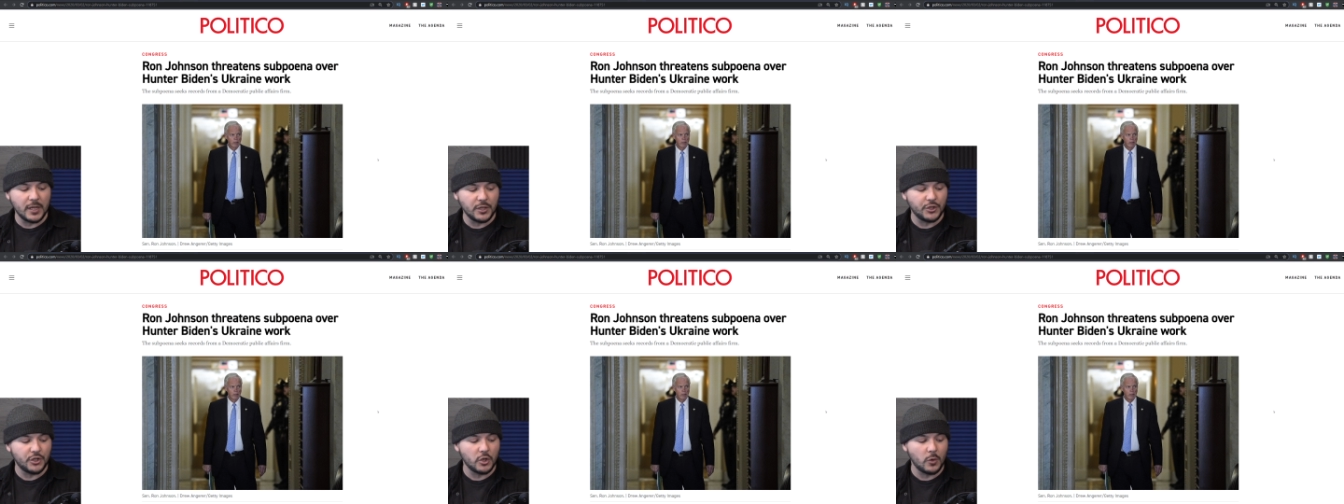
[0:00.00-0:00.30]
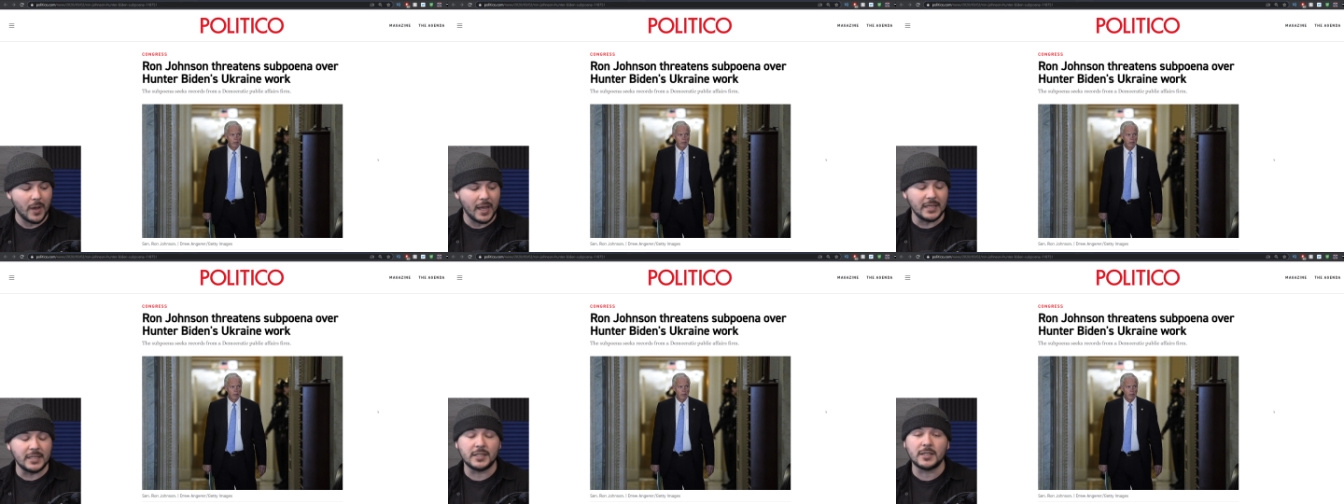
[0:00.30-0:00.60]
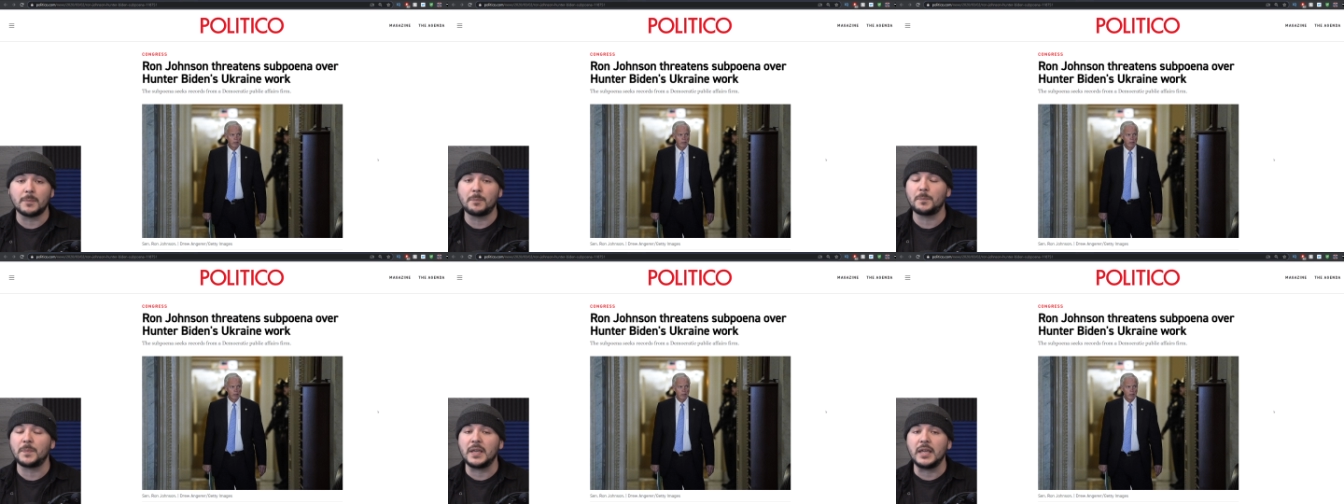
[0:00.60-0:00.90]
issue a
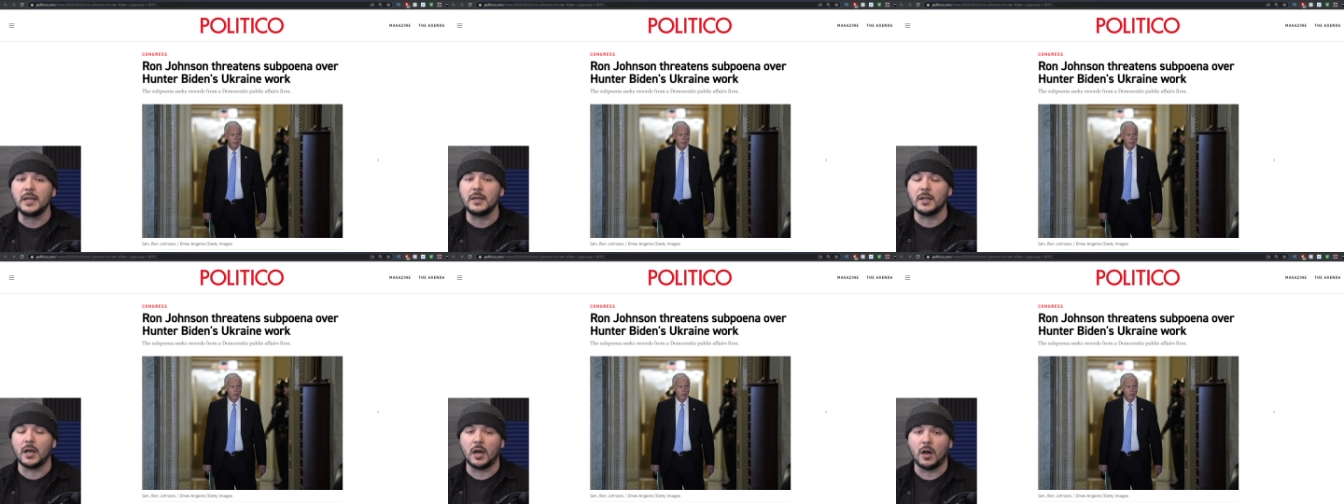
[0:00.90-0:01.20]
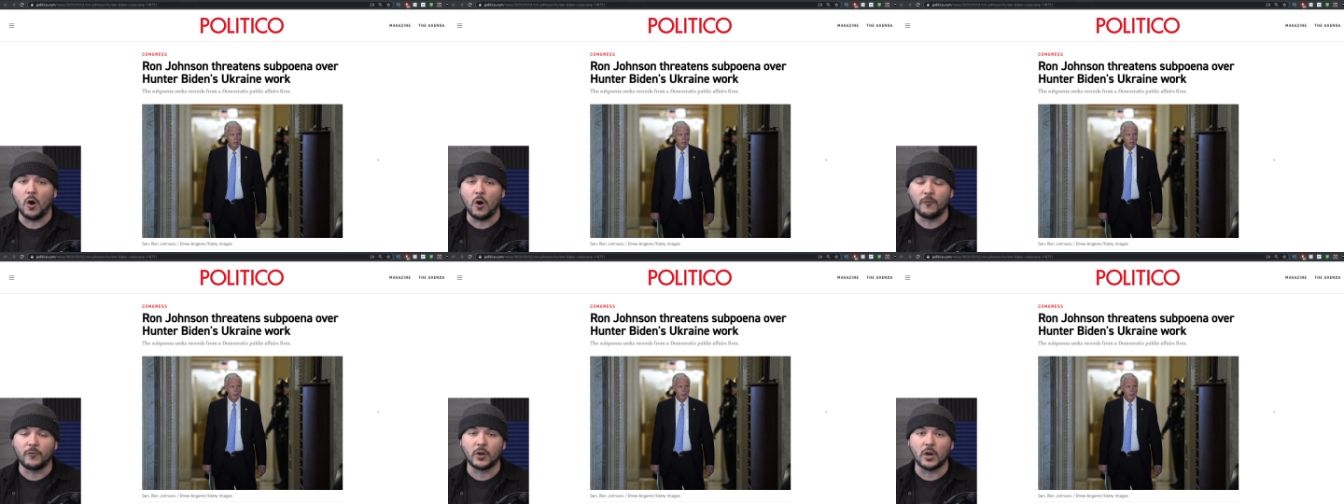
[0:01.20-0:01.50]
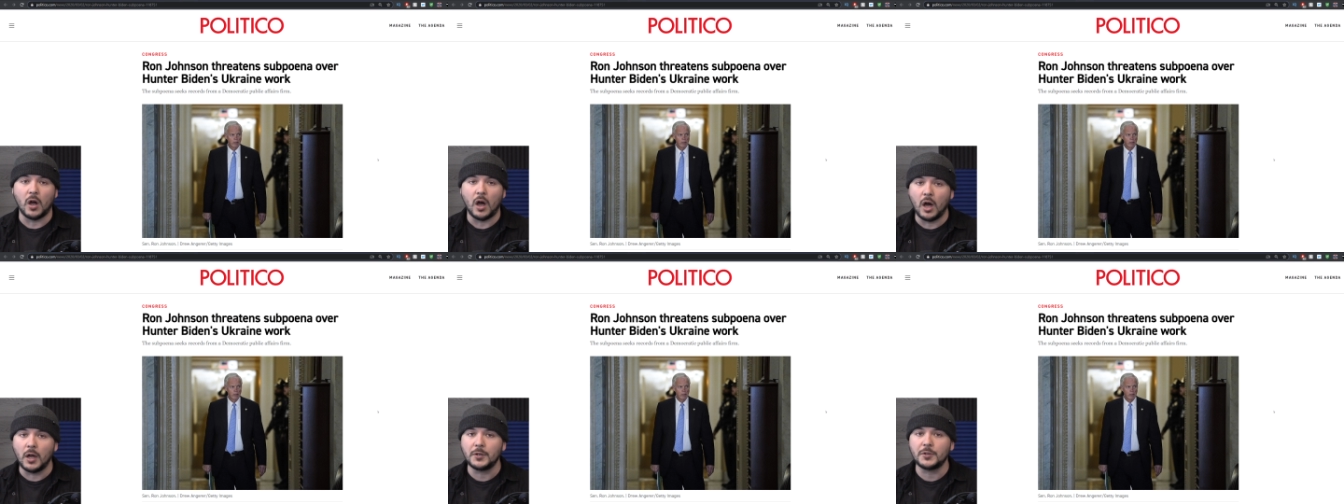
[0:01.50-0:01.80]
subpoena
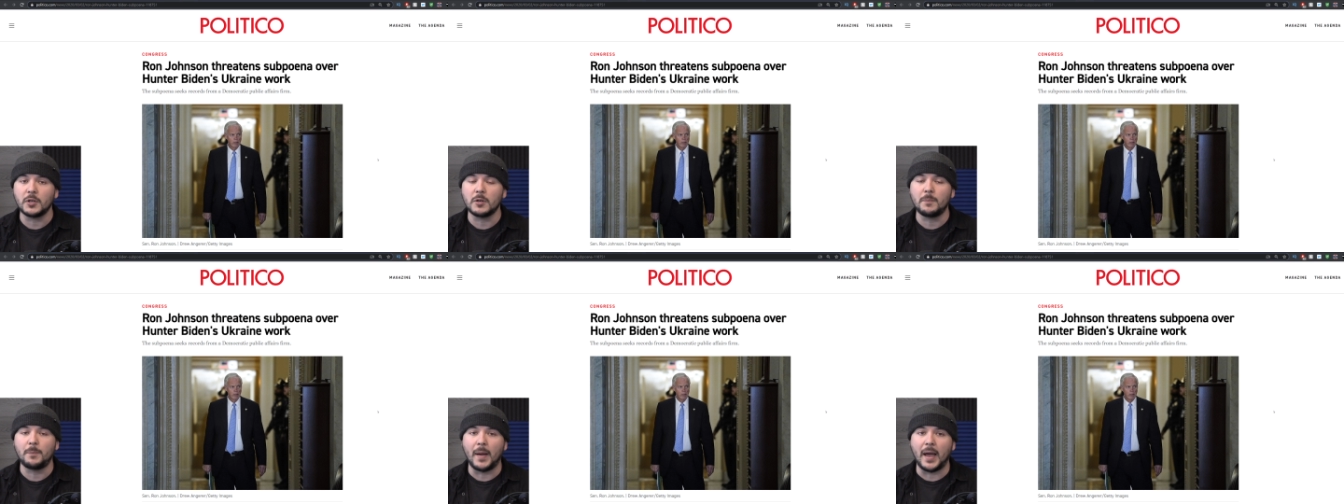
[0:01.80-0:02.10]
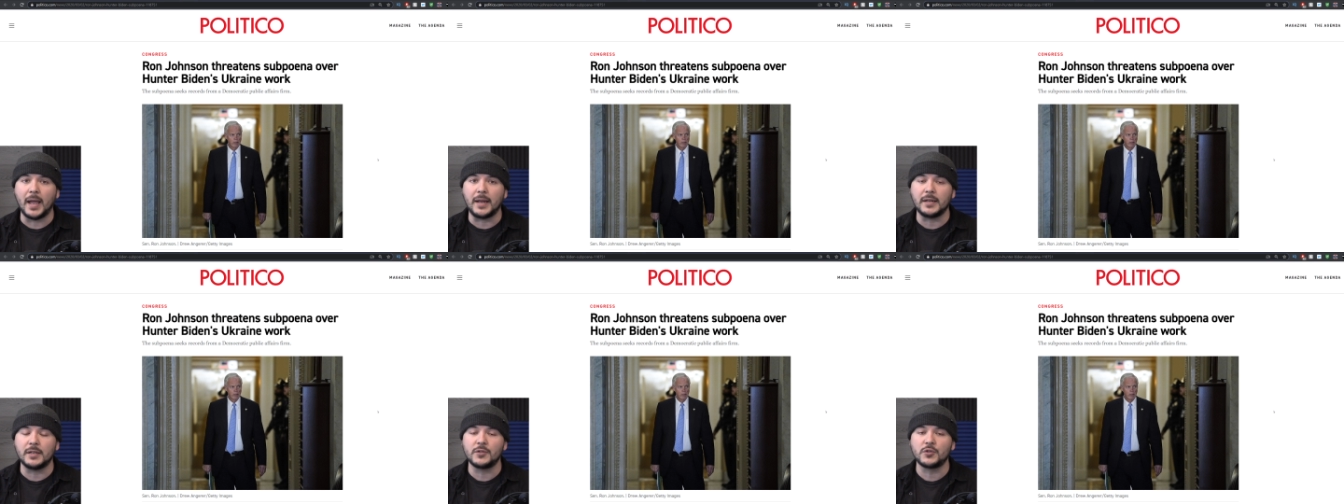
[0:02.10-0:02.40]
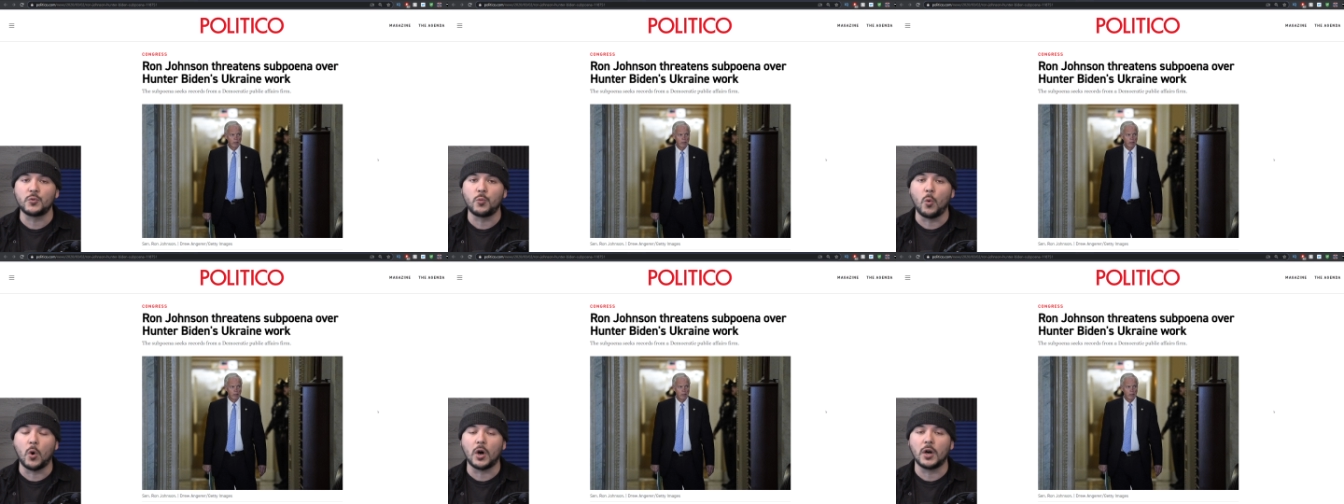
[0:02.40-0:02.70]
over Hunter
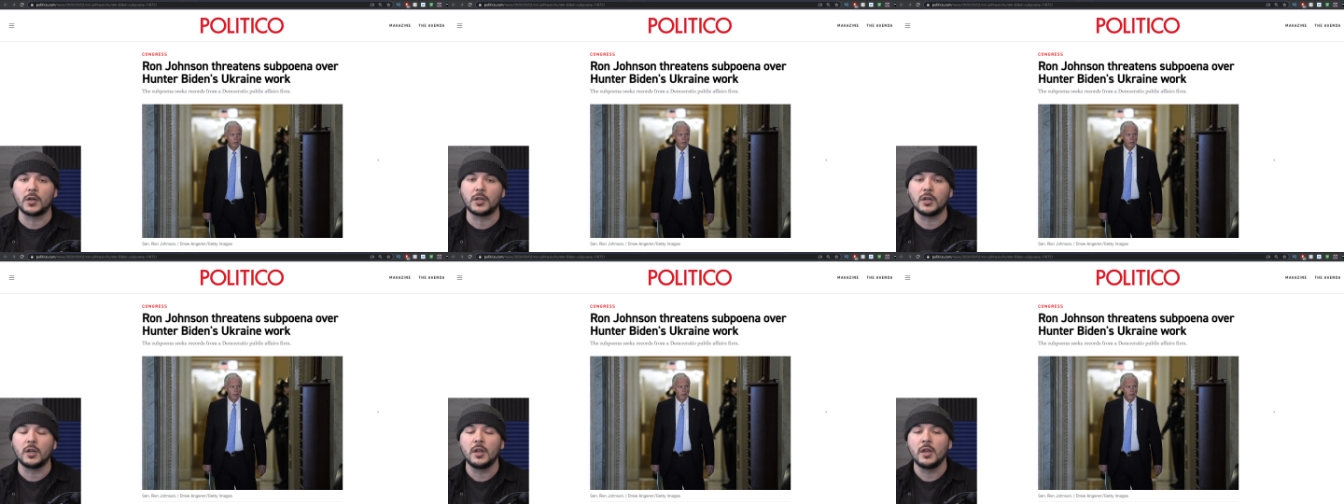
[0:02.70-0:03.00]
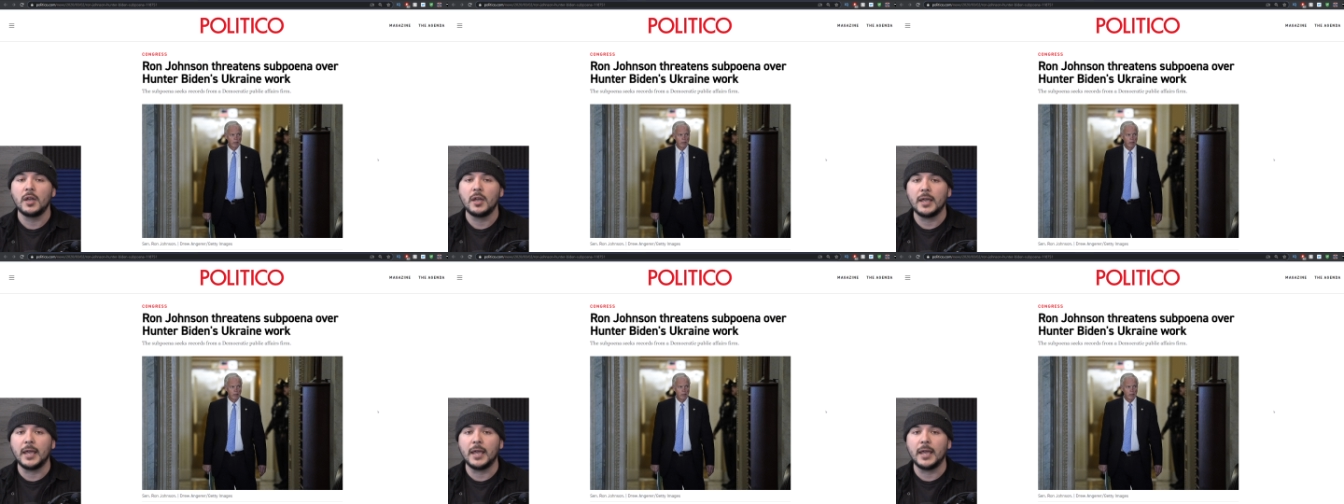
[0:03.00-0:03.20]
Biden's work